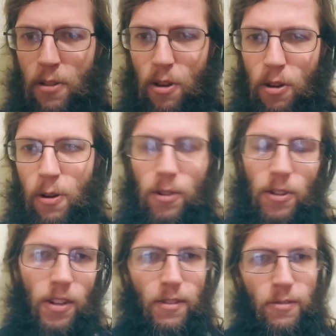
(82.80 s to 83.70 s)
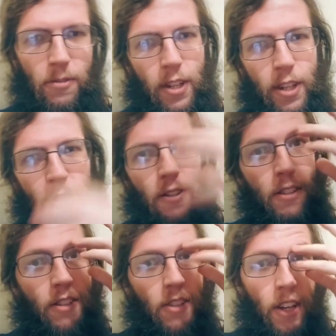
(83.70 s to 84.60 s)
the corner of a
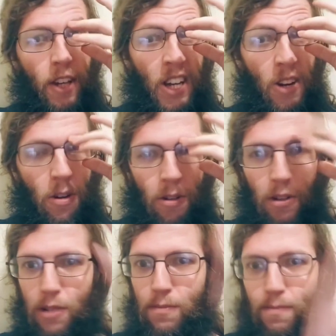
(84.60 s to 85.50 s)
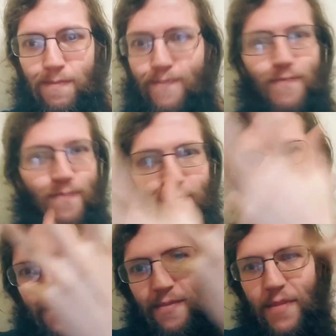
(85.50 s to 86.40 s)
field, or,
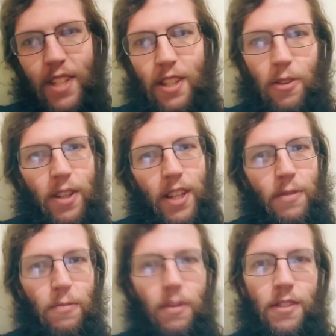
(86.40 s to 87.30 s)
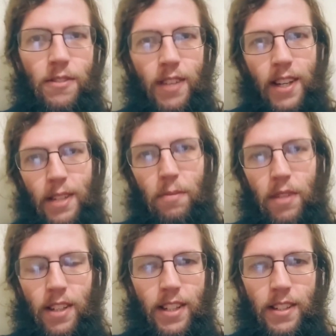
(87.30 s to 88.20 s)
even ones that can
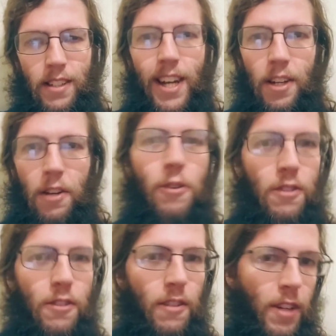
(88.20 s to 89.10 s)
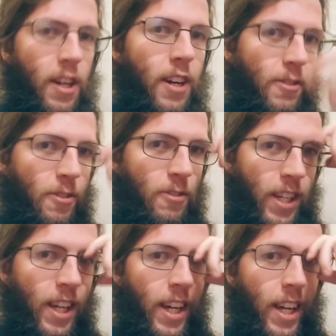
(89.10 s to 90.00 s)
be an entire corner of a
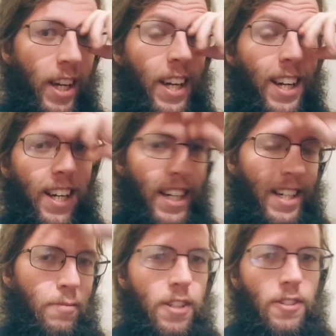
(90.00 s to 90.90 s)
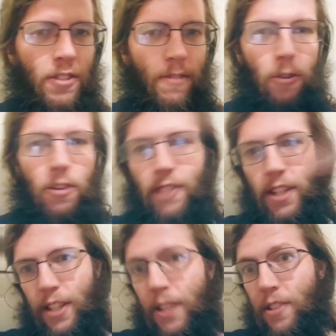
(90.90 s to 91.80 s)
country. There's the 4
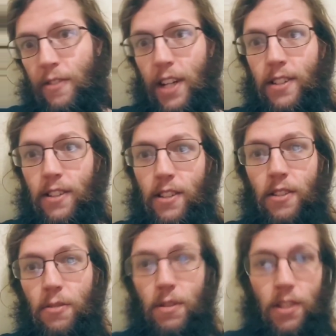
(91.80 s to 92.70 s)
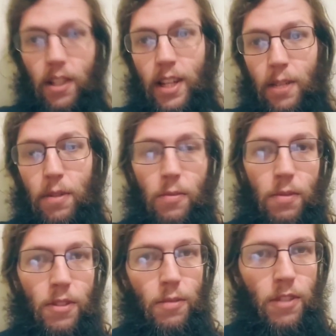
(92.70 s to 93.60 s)
Vaettirs of Iceland, which a lot of
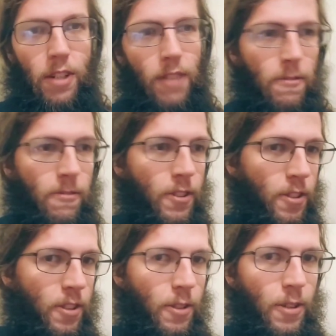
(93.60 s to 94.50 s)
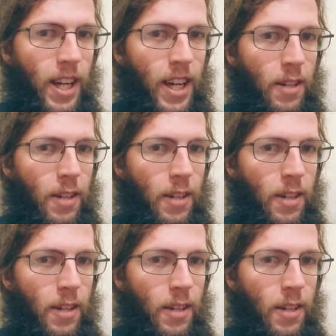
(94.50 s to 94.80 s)
people do bring reference to.